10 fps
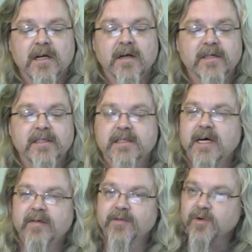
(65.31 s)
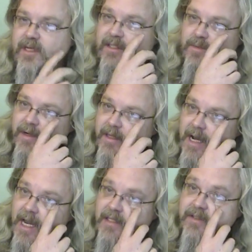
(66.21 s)
Now this is out of Greece, one of the
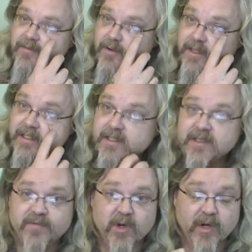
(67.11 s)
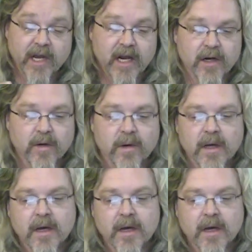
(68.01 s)
islands of Greece. It's a volcano.